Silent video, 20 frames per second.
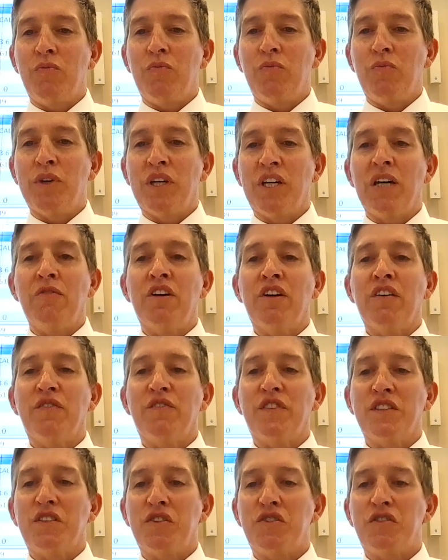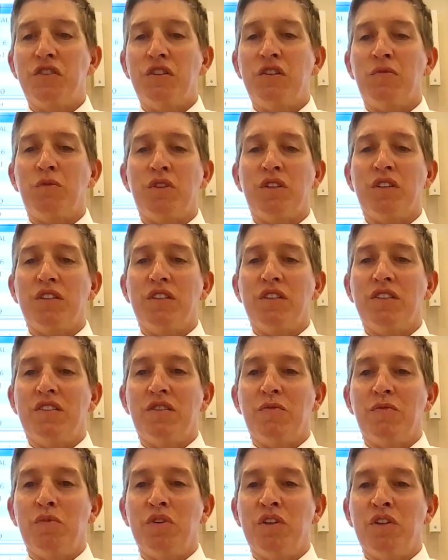becoming a physician with a
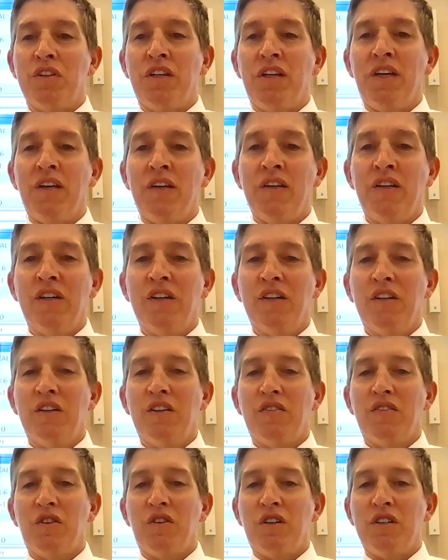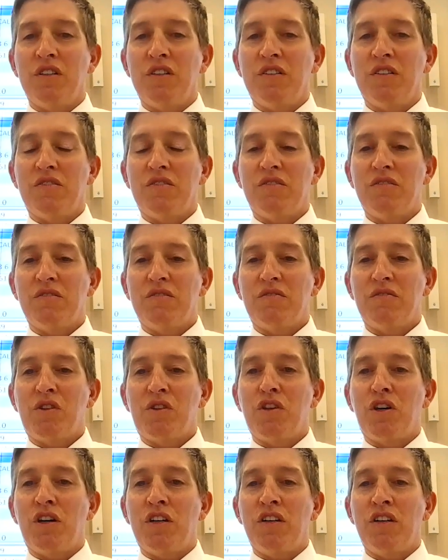disability was
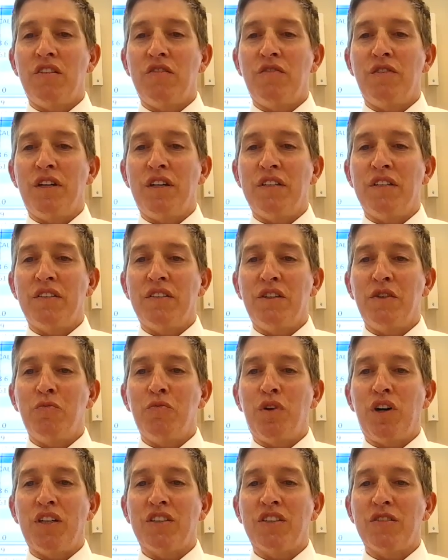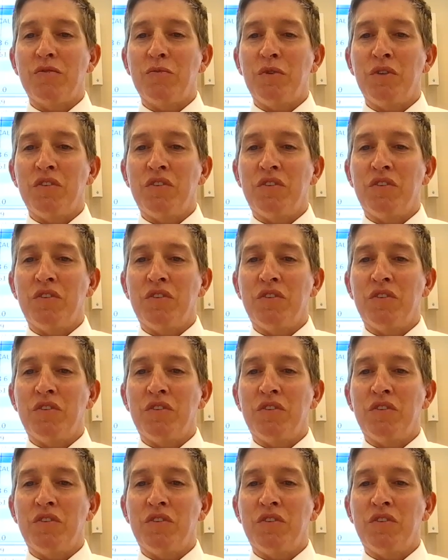thought of as impossible.